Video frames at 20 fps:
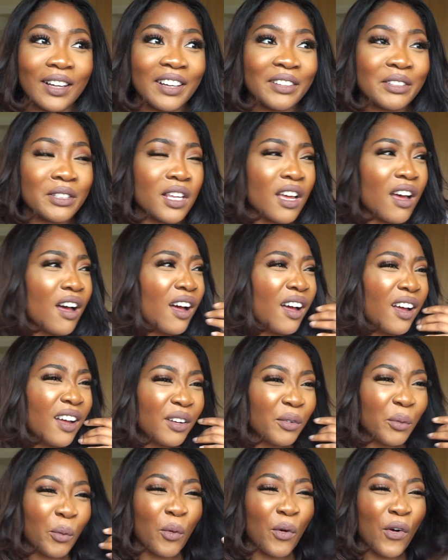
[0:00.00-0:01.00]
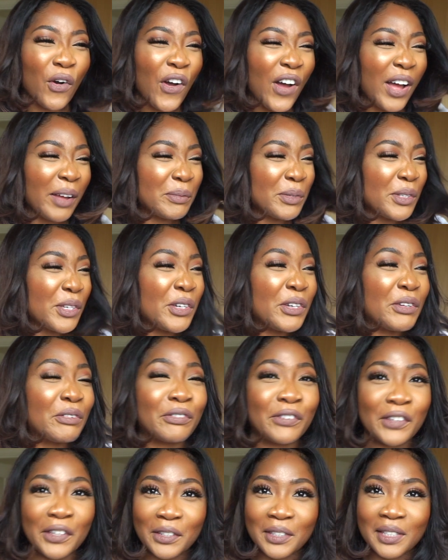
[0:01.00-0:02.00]
I was like, huh, what? I'm so
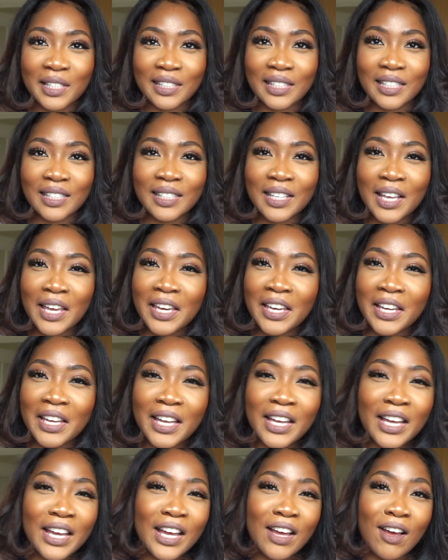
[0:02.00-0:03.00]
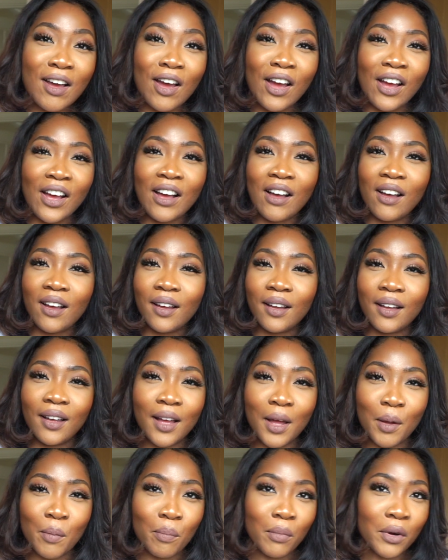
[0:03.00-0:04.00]
confused. Is this, like,
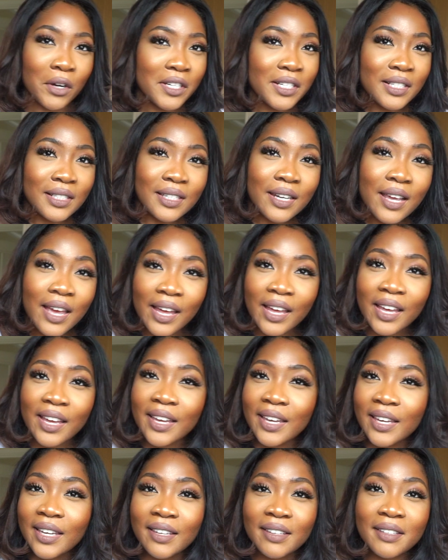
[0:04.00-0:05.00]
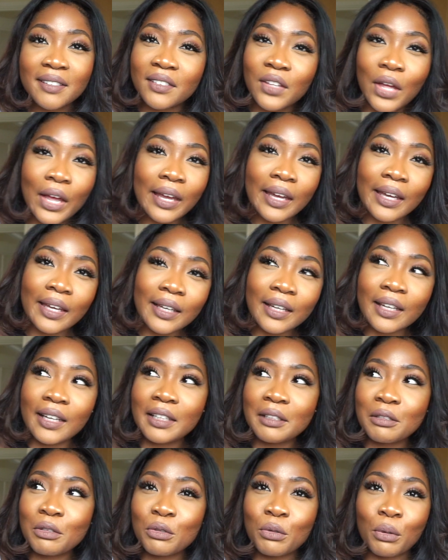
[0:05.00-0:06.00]
a modern day, like,
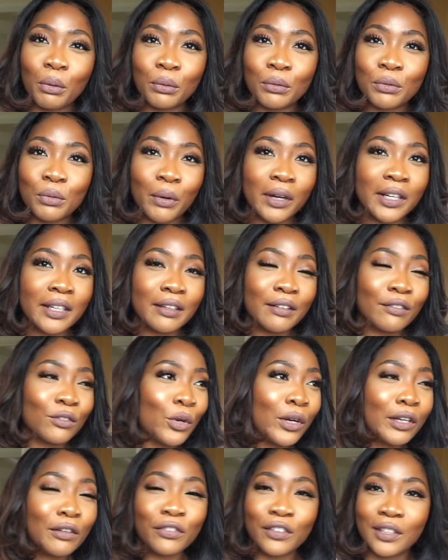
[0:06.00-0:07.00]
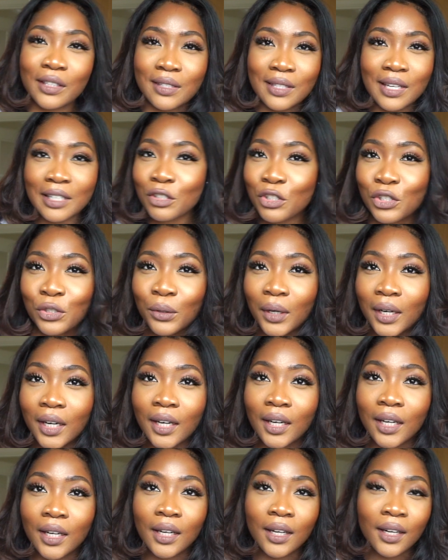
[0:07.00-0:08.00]
21st
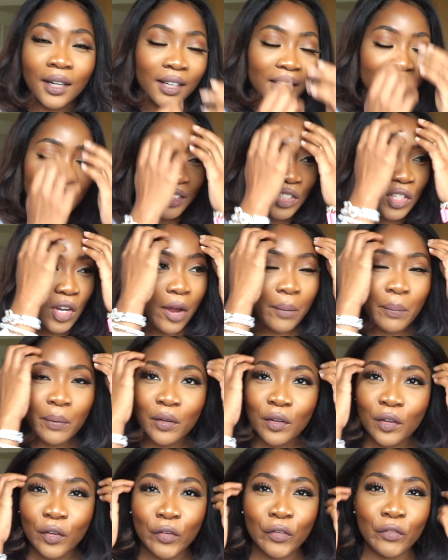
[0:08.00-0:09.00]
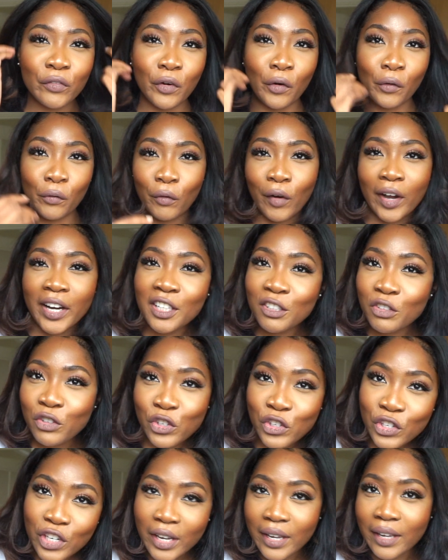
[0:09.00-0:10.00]
century type of arranged
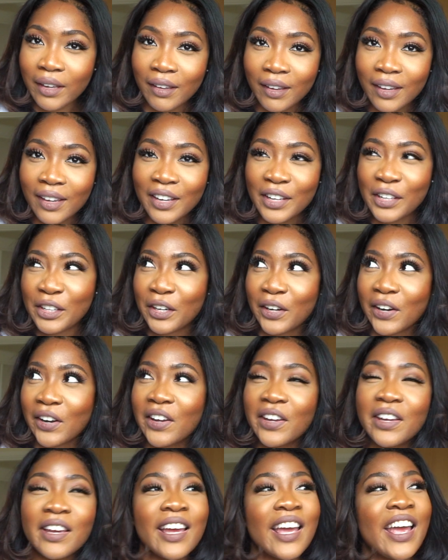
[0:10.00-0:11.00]
shit, you know?